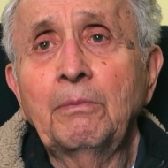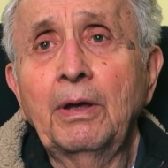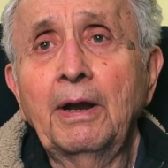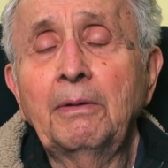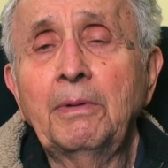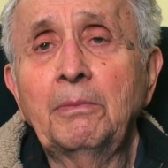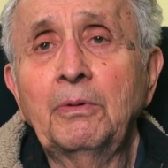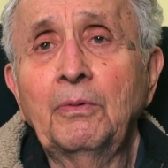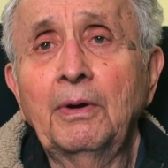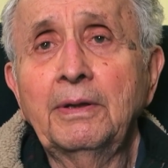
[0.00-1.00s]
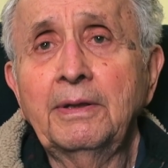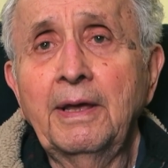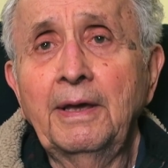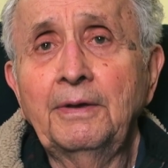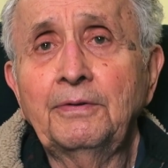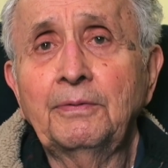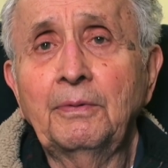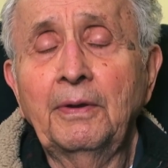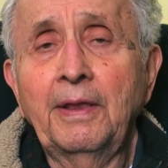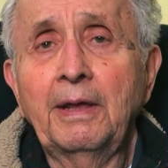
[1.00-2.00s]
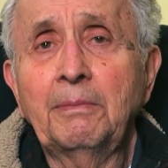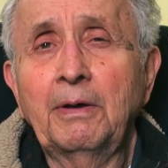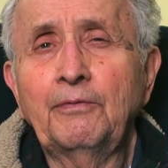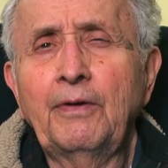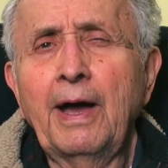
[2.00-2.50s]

But I remember one case where they had about